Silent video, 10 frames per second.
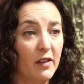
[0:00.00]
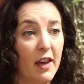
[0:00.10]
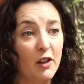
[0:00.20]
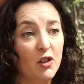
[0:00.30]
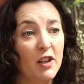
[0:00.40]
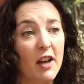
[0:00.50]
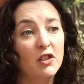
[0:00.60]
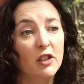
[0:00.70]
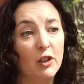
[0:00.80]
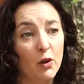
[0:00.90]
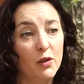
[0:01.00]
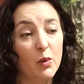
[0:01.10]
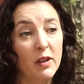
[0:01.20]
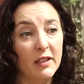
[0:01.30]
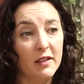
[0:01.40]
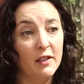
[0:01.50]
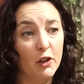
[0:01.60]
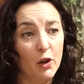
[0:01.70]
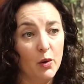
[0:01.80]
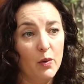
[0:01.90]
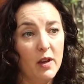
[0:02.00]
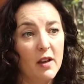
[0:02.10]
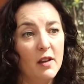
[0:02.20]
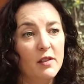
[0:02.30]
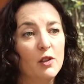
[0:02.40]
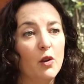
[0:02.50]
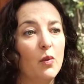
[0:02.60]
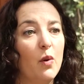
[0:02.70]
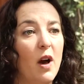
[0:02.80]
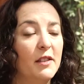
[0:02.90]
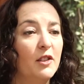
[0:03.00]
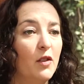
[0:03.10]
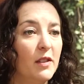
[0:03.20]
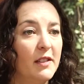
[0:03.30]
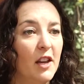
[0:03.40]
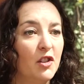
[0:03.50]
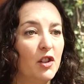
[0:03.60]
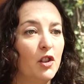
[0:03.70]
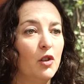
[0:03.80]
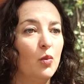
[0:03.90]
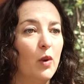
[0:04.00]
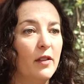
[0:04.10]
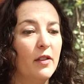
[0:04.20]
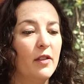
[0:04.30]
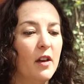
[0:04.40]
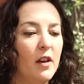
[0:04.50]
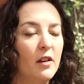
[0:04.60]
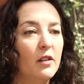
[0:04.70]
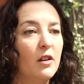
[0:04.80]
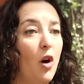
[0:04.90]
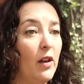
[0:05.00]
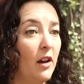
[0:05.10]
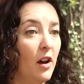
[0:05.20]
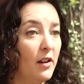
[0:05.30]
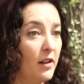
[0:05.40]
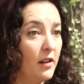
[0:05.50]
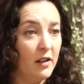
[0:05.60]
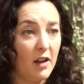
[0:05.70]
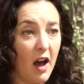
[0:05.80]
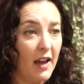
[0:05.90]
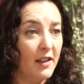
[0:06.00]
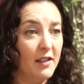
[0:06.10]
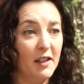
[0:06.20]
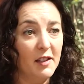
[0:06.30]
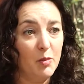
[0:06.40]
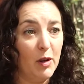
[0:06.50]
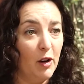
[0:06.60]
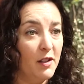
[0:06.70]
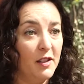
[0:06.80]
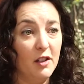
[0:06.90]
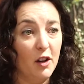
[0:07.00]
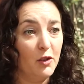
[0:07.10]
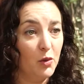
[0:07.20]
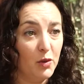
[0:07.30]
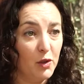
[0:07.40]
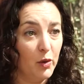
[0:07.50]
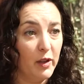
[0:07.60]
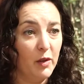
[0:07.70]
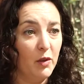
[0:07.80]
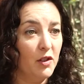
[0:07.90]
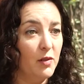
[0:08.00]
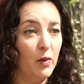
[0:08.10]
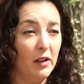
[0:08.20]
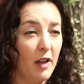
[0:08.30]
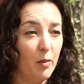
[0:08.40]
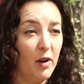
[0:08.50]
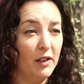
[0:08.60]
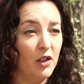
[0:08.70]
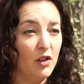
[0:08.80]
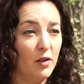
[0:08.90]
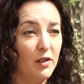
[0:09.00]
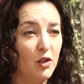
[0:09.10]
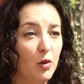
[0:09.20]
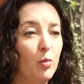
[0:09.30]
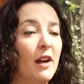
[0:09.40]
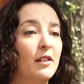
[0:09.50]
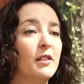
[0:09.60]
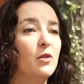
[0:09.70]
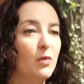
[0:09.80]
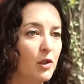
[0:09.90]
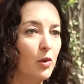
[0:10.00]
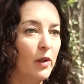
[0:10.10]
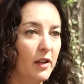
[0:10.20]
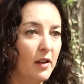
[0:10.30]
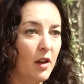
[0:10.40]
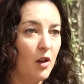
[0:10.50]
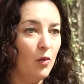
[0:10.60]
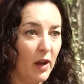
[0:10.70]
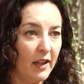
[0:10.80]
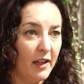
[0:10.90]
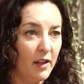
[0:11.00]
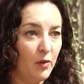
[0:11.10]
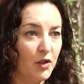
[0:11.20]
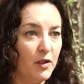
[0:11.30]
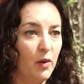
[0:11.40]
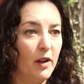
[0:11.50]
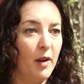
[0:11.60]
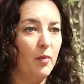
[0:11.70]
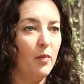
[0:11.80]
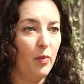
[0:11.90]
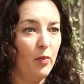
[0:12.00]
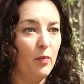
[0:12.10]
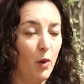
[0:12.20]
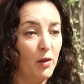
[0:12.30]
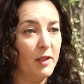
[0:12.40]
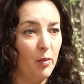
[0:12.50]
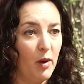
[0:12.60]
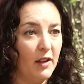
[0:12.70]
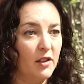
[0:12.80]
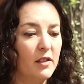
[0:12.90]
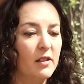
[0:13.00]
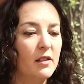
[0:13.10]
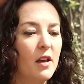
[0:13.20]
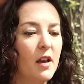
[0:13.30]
The energy actually goes where it needs to go. So I start the session with calling on guides and spirits and Dr. Usui, which is what a lot of practitioners do who practice Usui Reiki, which is what I mostly practice.